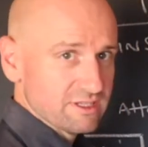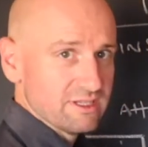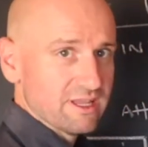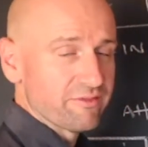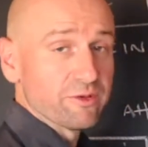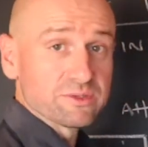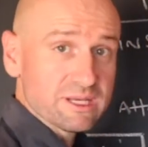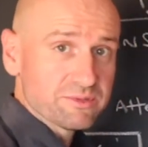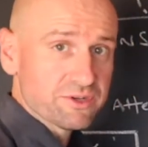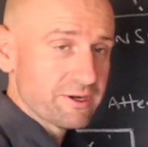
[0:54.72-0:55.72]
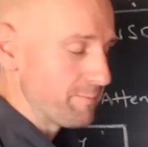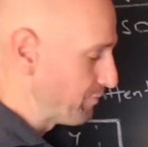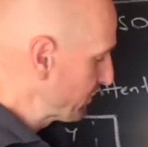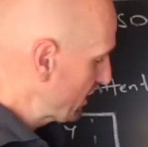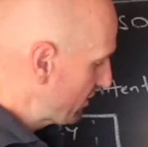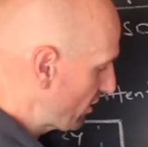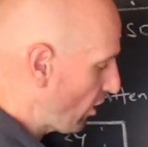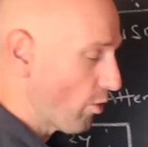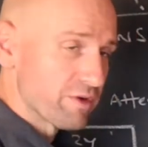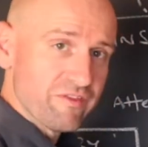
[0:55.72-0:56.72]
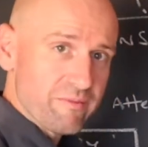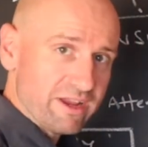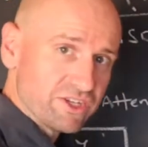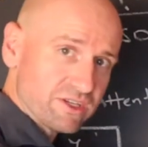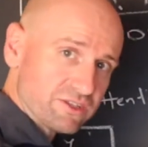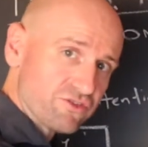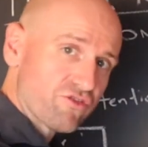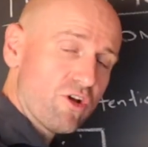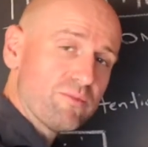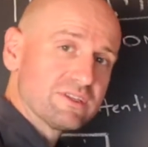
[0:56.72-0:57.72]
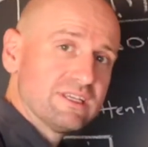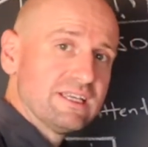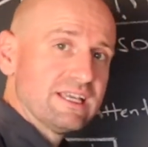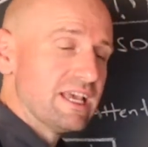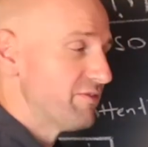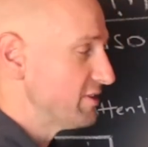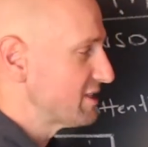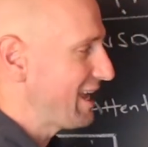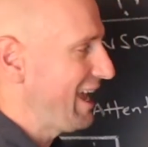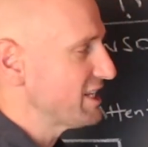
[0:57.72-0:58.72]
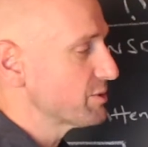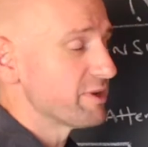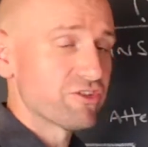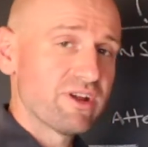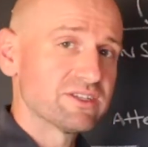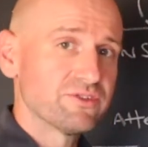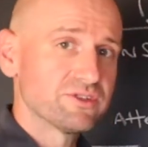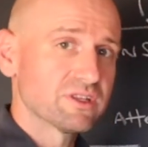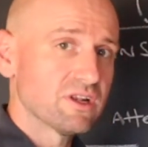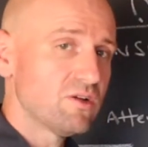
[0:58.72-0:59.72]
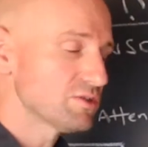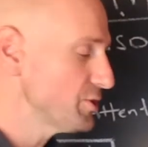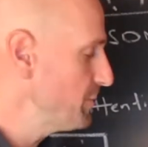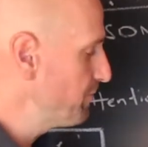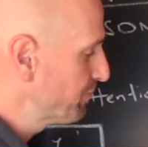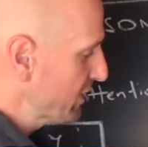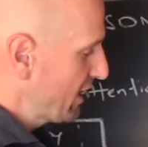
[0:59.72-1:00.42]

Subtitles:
up, the old information is dropped if it hasn't been transferred to the long term